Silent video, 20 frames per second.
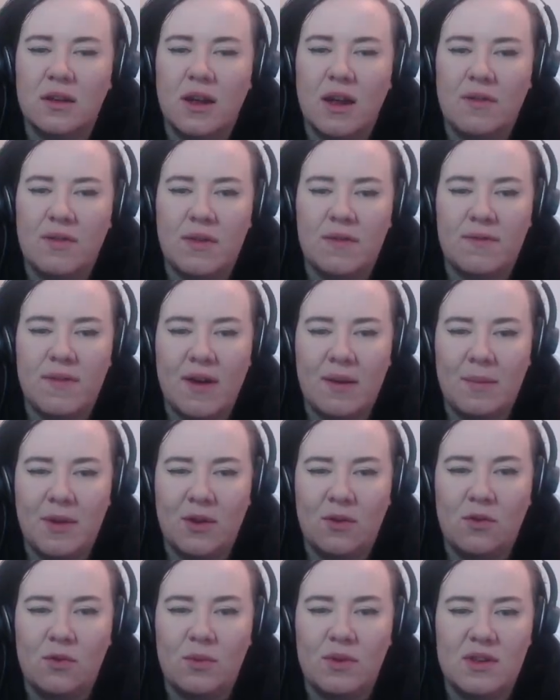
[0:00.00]
If the family
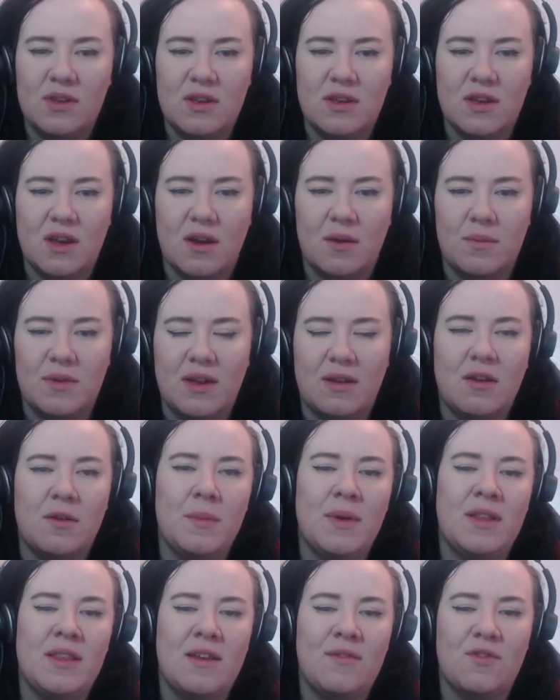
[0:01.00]
all wanted to come down, I
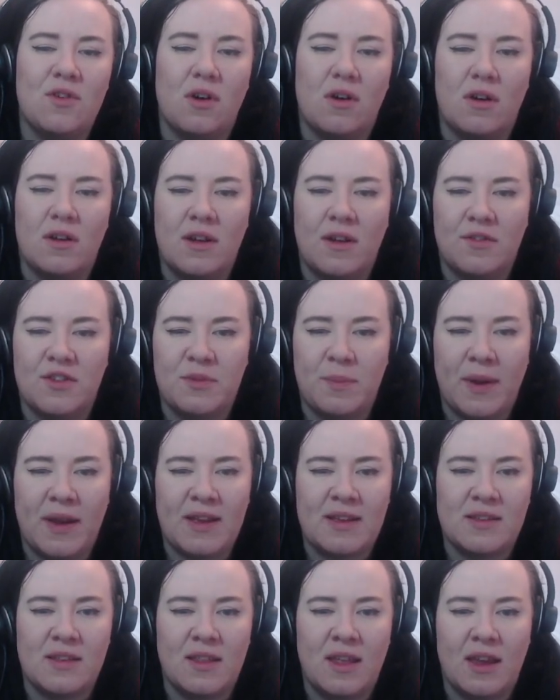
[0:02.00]
mean, they've got enough
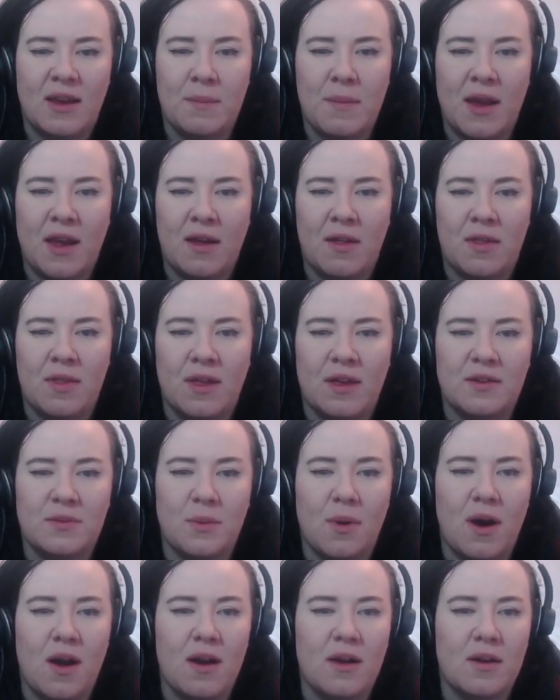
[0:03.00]
space that they can make other things
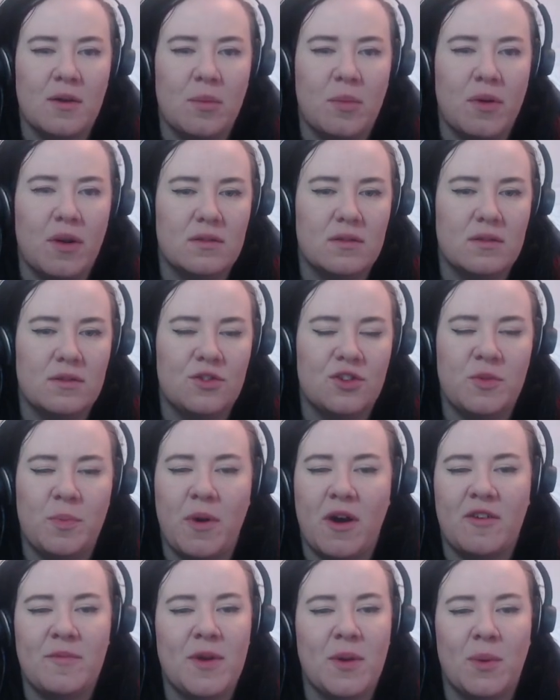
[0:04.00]
work, but it's just a
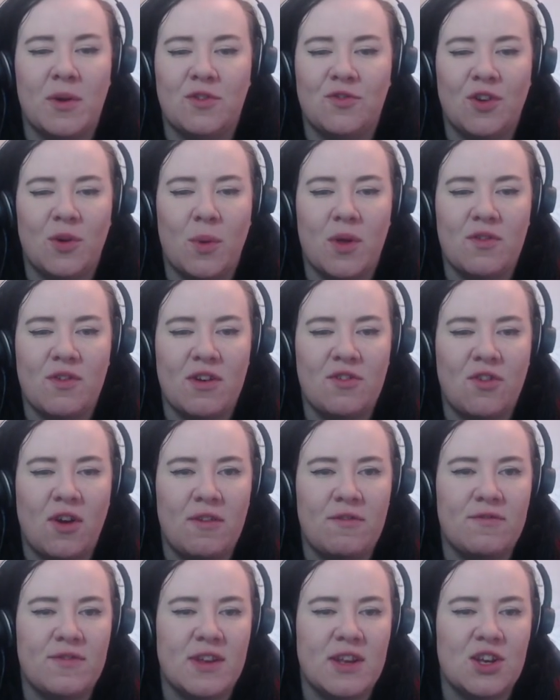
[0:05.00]
part of me wondering whether I try and
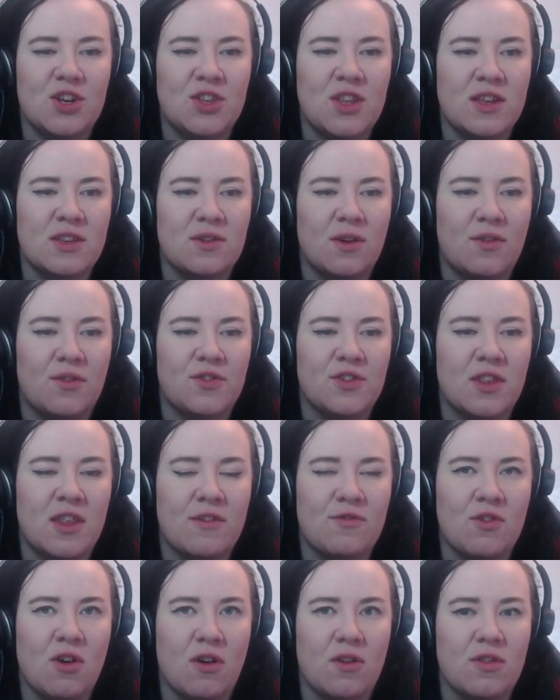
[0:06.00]
finish this off so they've
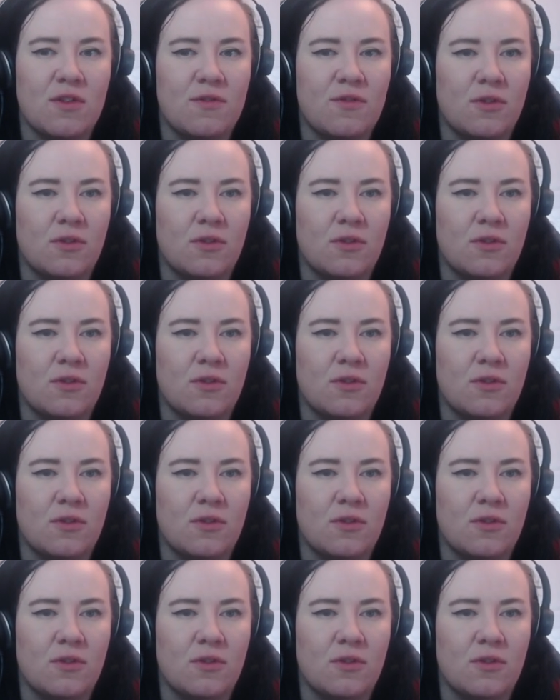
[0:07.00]
got the full